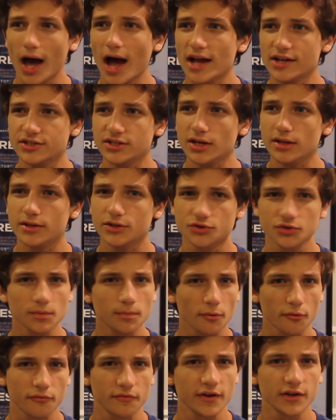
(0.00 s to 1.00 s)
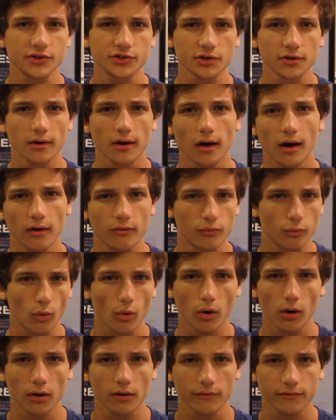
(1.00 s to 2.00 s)
I saw the triple feature of
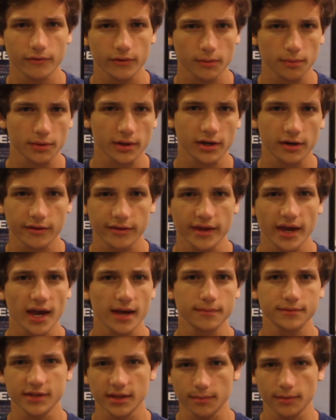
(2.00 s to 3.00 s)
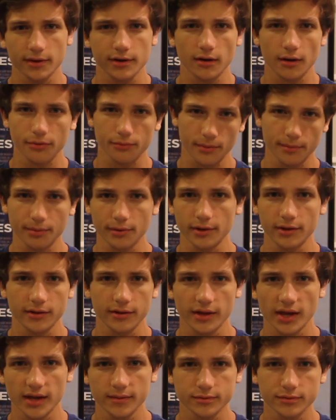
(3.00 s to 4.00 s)
War for the Planet of the Apes. They played all three Planet of
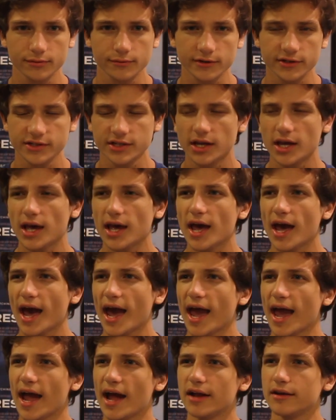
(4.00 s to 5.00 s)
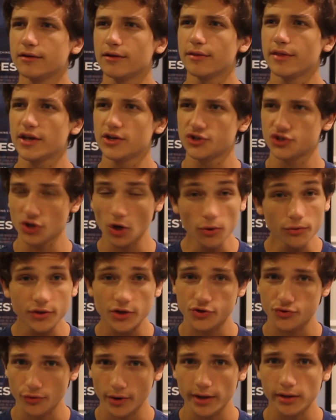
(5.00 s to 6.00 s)
the Apes movies. And they showed
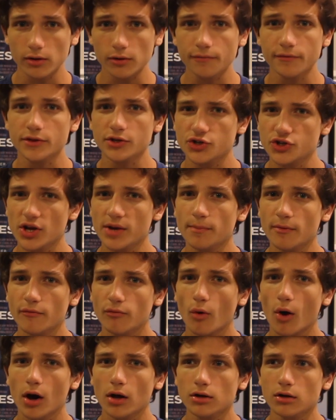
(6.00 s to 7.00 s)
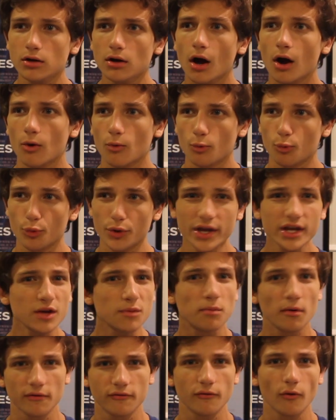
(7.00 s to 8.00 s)
the trailer for The Shape of Water a
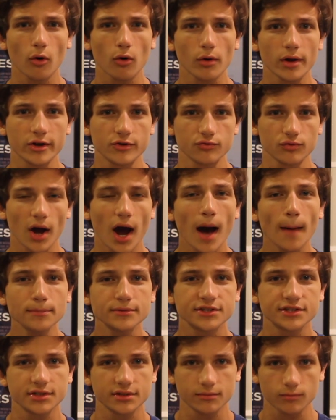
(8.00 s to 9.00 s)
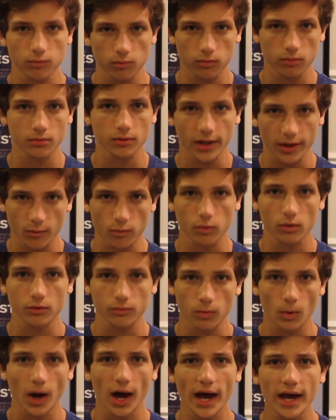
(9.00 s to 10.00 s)
week before it dropped, like,
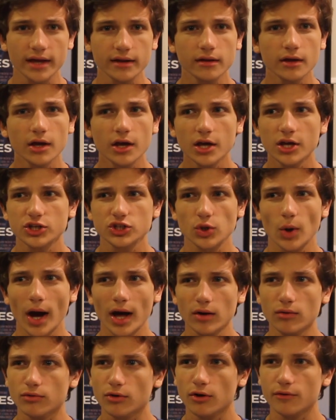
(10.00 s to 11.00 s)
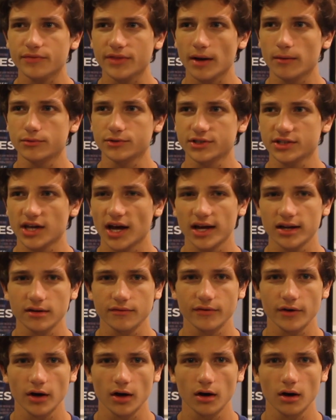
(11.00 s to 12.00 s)
worldwide. So I don't know if that was kind
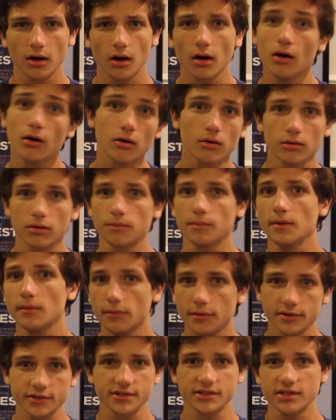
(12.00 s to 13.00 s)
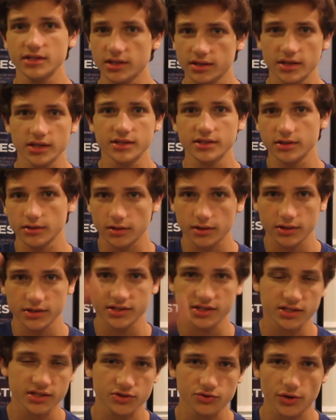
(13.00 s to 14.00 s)
of a, oh, the people that see this are going to
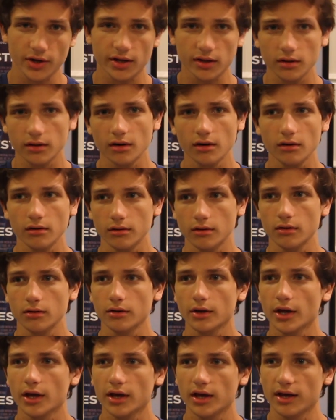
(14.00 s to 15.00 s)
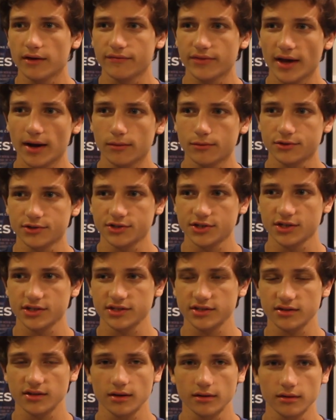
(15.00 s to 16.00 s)
see the trailer, or if that was
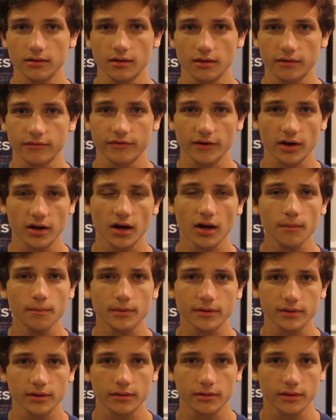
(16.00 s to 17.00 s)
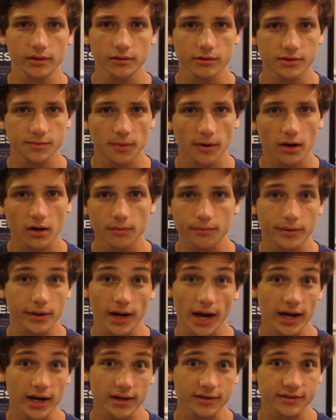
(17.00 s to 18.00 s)
just a fuck-up on the theater's part. But
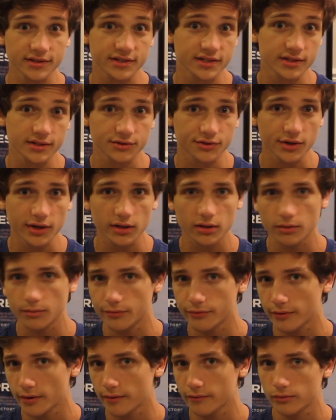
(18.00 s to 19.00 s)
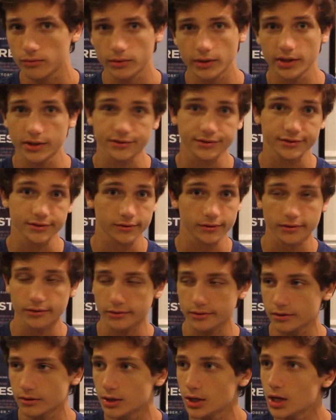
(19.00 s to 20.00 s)
I got to see the trailer before everyone else, so I
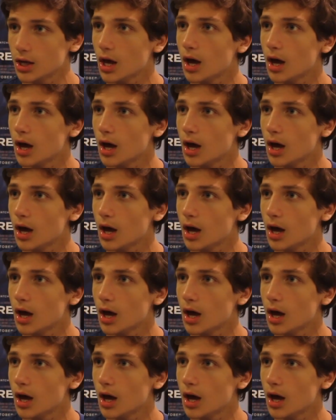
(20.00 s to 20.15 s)
don't know.